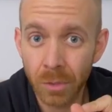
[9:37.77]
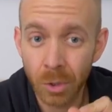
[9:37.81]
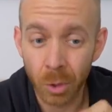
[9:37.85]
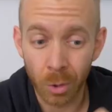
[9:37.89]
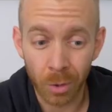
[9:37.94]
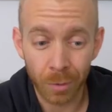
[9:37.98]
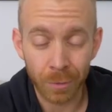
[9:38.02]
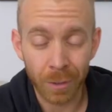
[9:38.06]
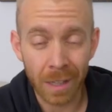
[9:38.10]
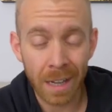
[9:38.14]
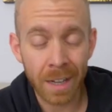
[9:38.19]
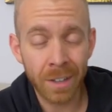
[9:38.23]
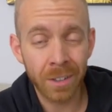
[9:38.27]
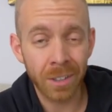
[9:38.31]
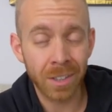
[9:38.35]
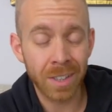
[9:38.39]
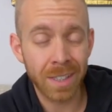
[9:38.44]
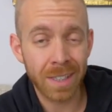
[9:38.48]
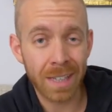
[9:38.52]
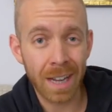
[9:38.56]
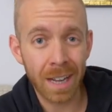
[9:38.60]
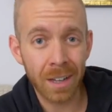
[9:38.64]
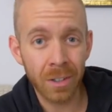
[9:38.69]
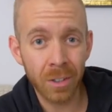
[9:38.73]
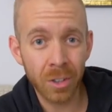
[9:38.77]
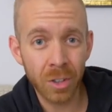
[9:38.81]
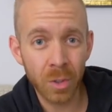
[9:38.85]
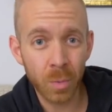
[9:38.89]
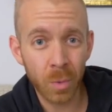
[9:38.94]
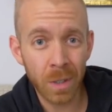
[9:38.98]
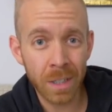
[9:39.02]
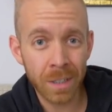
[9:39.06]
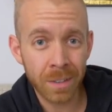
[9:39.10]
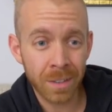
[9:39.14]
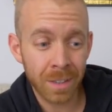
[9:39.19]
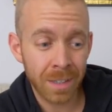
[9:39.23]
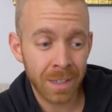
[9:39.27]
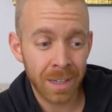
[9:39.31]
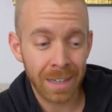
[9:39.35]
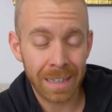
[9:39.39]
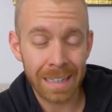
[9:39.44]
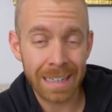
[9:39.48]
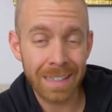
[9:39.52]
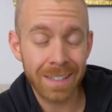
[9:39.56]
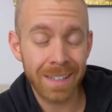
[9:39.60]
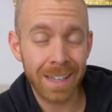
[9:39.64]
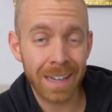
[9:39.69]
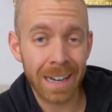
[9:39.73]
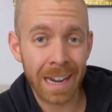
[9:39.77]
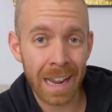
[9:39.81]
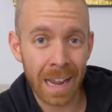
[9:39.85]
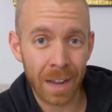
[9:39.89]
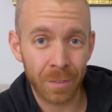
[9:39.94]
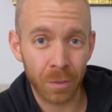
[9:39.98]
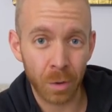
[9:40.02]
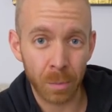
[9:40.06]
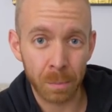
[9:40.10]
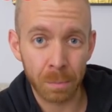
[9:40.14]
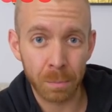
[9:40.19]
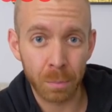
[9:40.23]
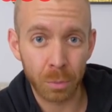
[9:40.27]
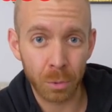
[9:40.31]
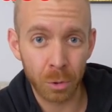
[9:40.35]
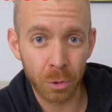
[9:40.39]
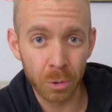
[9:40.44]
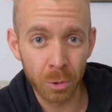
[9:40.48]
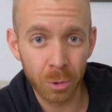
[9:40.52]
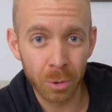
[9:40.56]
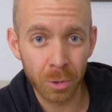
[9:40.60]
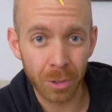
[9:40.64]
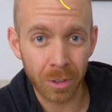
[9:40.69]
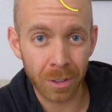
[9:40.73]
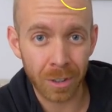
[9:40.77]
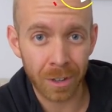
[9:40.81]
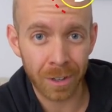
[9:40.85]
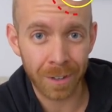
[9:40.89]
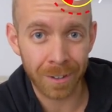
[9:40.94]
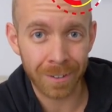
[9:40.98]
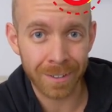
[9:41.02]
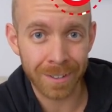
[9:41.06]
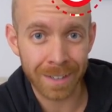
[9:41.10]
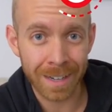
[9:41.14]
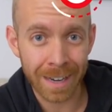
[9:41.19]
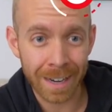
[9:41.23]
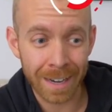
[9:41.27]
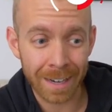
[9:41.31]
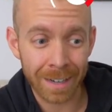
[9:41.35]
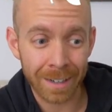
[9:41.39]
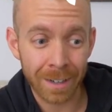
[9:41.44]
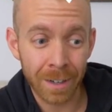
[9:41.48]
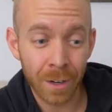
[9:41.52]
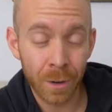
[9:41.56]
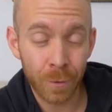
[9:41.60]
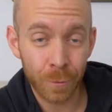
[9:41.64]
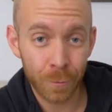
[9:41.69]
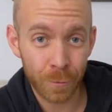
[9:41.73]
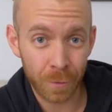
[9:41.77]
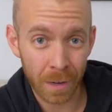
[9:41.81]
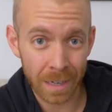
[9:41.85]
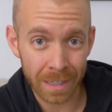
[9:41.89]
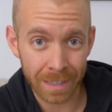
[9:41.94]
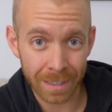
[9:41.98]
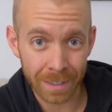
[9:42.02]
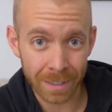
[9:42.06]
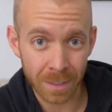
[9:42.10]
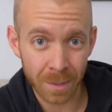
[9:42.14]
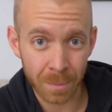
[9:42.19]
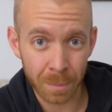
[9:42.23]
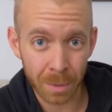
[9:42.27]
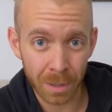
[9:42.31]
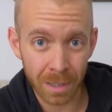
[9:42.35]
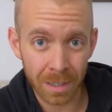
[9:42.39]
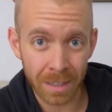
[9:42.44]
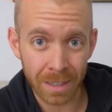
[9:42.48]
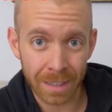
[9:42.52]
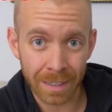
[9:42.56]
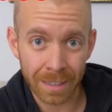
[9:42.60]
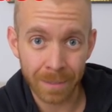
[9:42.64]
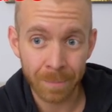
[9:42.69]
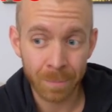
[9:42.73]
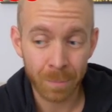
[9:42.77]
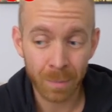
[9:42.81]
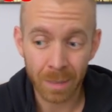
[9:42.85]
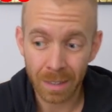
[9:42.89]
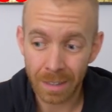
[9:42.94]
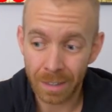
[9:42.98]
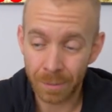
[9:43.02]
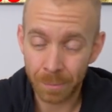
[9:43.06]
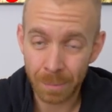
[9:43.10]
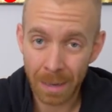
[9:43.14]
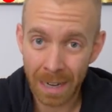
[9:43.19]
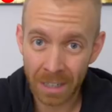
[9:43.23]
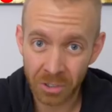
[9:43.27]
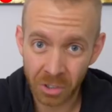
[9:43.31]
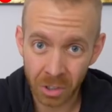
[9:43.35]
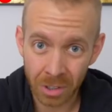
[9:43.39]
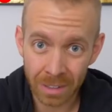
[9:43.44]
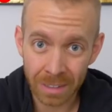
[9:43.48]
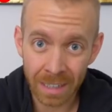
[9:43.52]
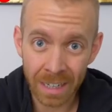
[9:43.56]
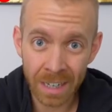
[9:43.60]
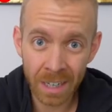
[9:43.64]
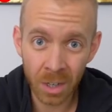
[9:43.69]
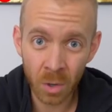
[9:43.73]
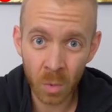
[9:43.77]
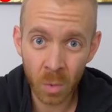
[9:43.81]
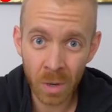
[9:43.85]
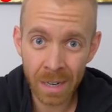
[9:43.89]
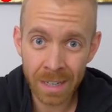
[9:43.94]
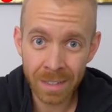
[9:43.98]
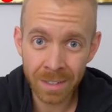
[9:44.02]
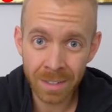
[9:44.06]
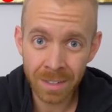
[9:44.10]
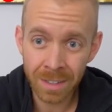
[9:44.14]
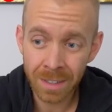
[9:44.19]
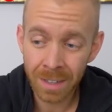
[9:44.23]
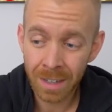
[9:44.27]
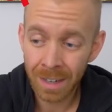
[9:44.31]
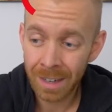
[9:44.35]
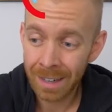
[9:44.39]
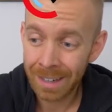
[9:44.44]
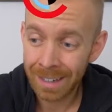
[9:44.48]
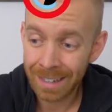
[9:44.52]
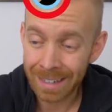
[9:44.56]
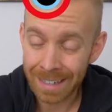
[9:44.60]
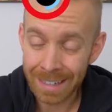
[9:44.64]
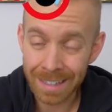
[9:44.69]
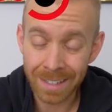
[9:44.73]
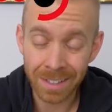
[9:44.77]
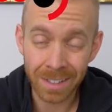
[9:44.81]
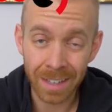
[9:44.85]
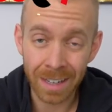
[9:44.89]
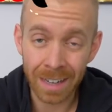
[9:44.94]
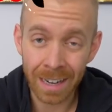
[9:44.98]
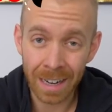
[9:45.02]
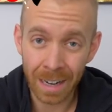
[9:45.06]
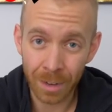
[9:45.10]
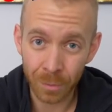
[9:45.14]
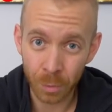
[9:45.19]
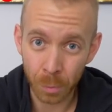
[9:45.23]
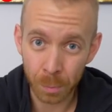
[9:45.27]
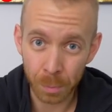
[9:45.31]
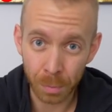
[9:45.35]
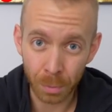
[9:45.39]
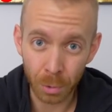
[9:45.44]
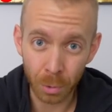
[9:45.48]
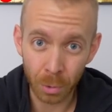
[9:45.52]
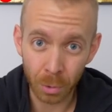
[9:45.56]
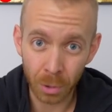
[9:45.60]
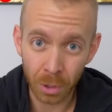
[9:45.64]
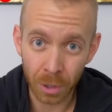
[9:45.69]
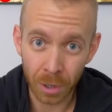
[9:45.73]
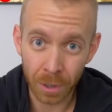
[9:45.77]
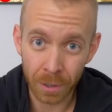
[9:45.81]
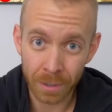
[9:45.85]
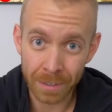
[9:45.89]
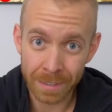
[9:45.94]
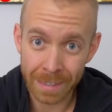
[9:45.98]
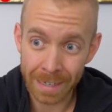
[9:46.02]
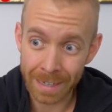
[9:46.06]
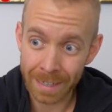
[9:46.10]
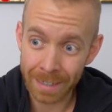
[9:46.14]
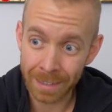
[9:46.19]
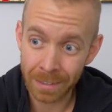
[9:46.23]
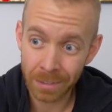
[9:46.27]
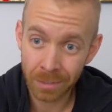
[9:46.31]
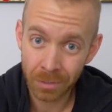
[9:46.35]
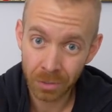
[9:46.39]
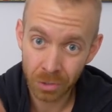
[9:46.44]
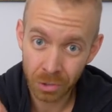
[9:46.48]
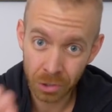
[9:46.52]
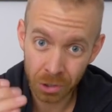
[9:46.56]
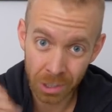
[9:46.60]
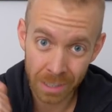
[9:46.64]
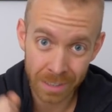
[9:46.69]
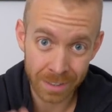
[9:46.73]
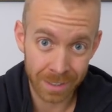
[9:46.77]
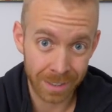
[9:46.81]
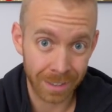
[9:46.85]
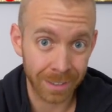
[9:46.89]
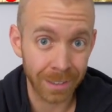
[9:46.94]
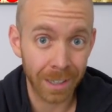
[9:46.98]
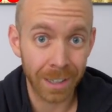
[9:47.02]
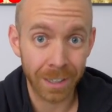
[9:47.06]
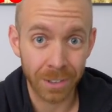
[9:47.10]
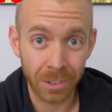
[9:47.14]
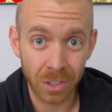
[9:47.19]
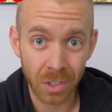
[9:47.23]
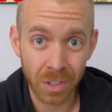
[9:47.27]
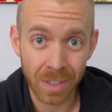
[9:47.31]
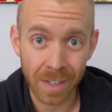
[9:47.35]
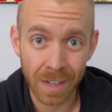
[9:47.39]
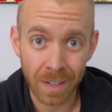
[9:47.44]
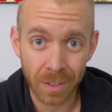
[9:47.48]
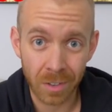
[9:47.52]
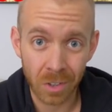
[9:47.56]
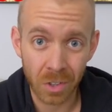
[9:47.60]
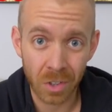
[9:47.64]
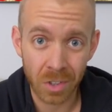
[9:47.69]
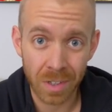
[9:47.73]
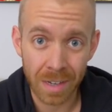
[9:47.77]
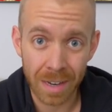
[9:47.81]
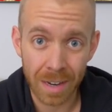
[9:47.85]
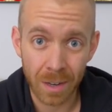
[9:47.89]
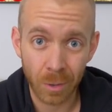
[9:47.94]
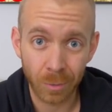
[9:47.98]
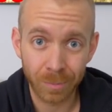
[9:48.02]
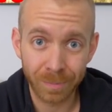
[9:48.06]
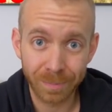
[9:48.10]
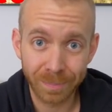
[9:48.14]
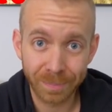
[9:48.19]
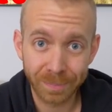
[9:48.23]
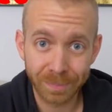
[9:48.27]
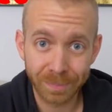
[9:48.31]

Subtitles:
So if Lionel Sanders wins, he's going to have a brutal hard day fighting his body. If Patrick Lange wins, he's going to have a brutal hard day chasing Lionel Sanders down.